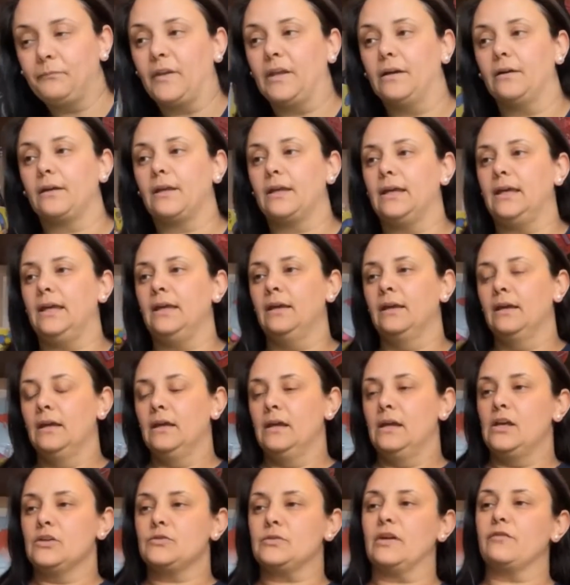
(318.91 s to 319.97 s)
Okay,
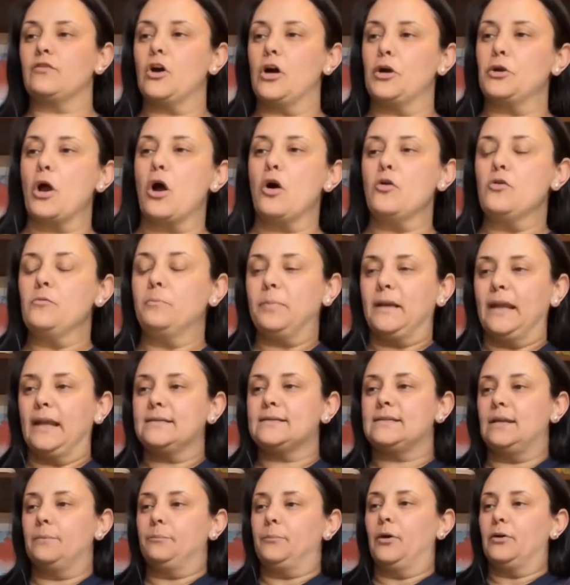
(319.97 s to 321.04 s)
so I've got an old
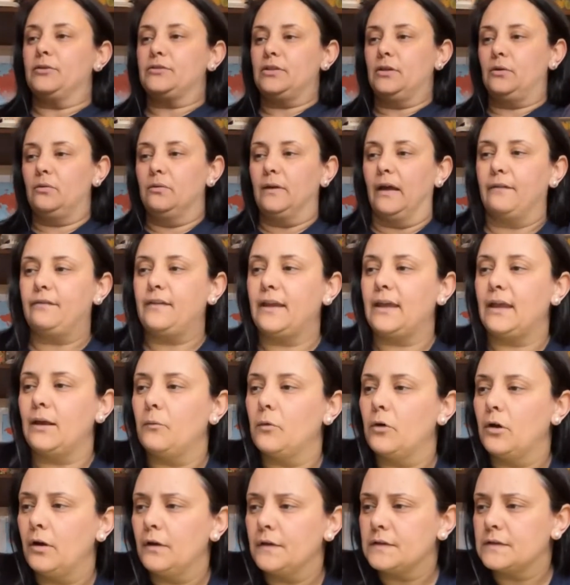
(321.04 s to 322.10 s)
plastic bottle. I think it
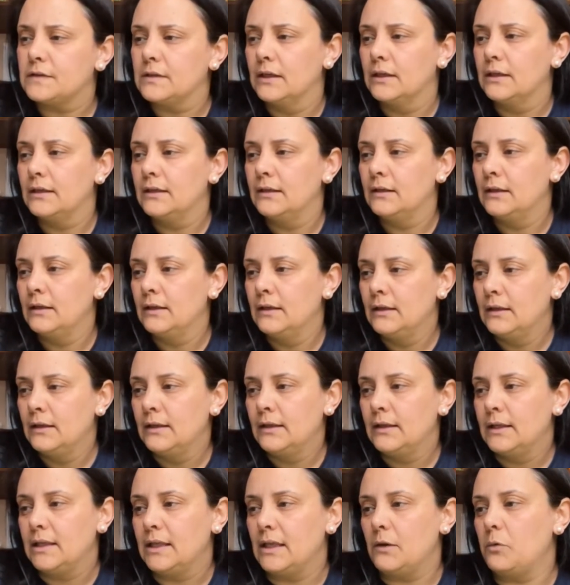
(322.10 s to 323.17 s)
was
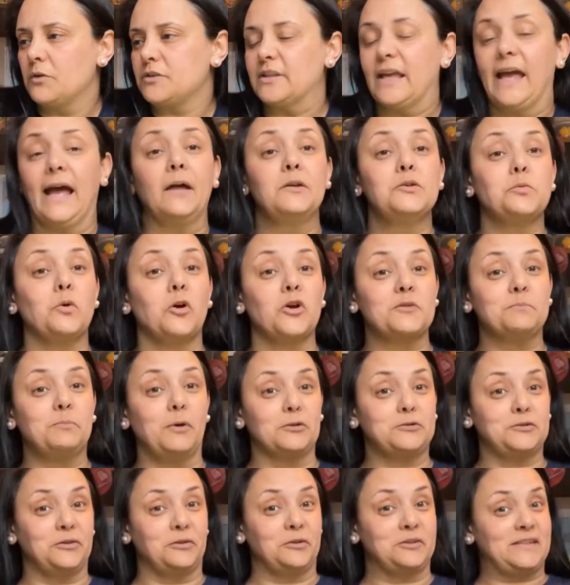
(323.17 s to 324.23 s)
a hand wash
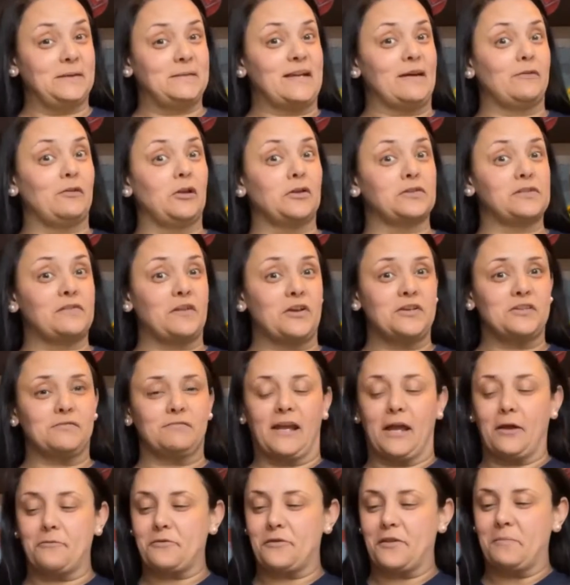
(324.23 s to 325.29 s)
bottle. Seem to have a lot of those
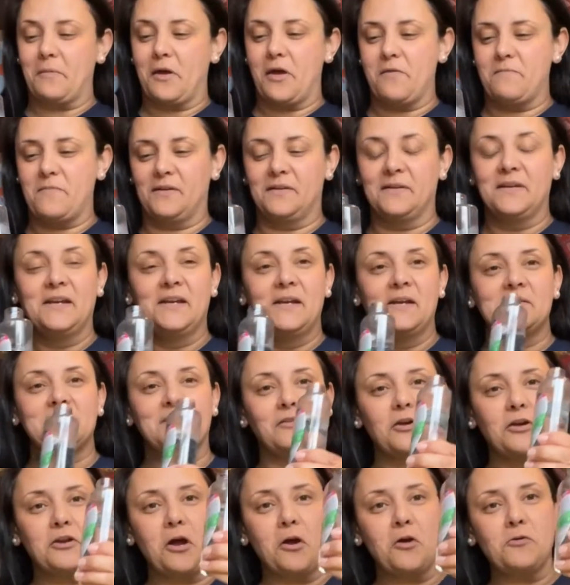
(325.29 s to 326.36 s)
around at the moment. So
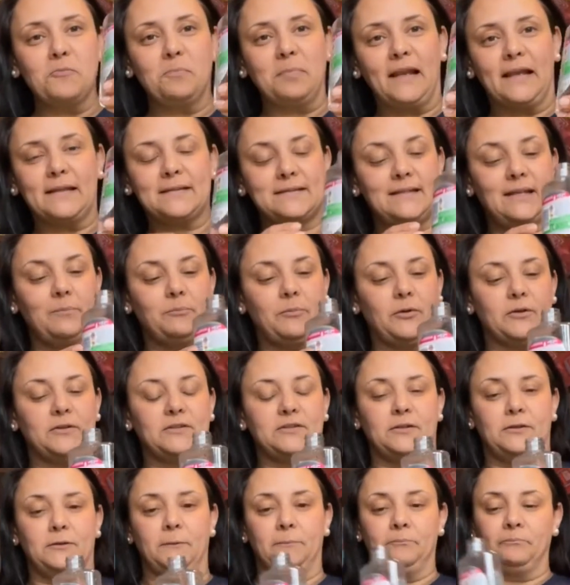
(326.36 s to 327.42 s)
I've got an old plastic
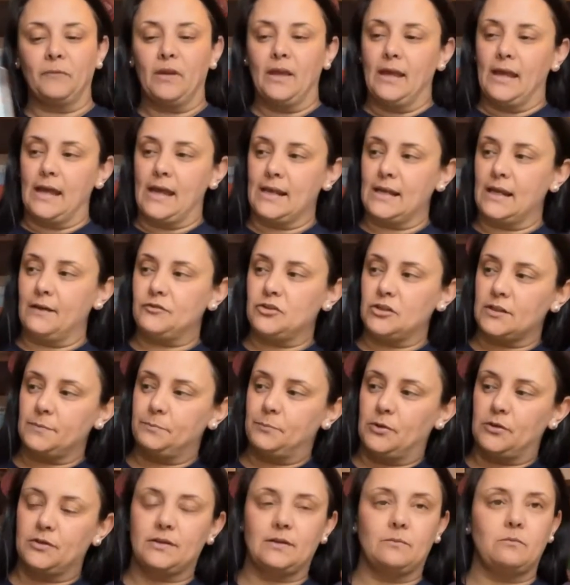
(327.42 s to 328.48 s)
bottle and I've just
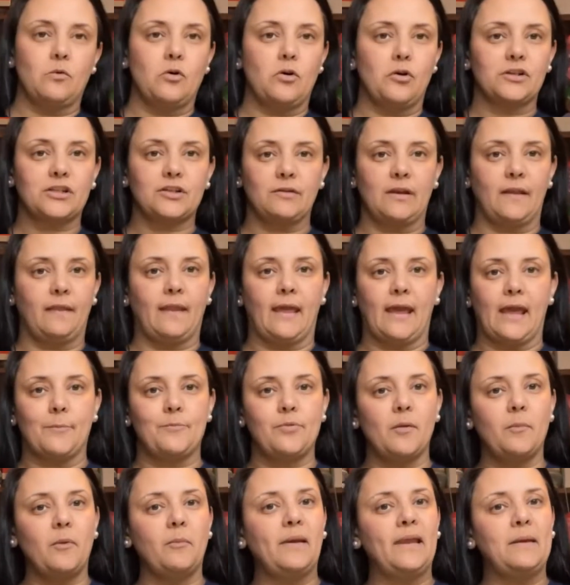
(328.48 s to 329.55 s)
put some water in there,
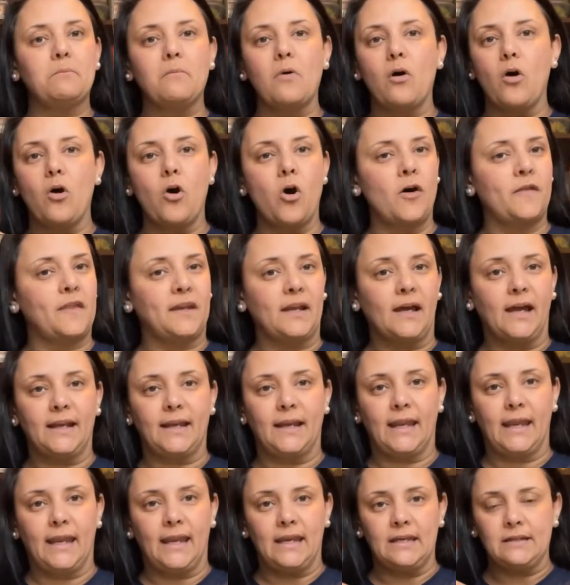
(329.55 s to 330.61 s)
probably more than I
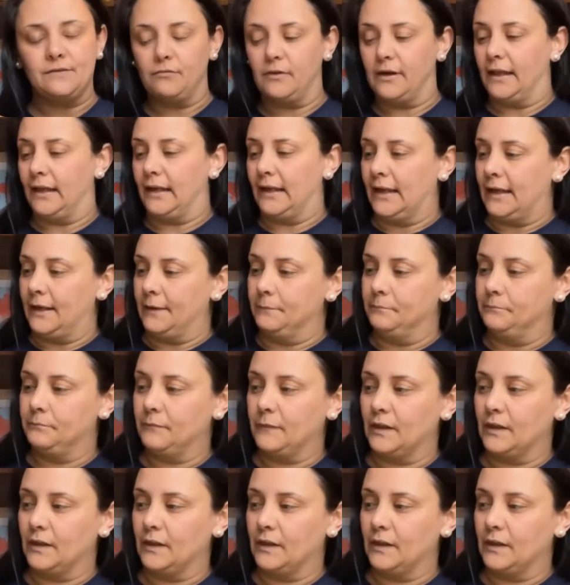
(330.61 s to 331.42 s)
need really.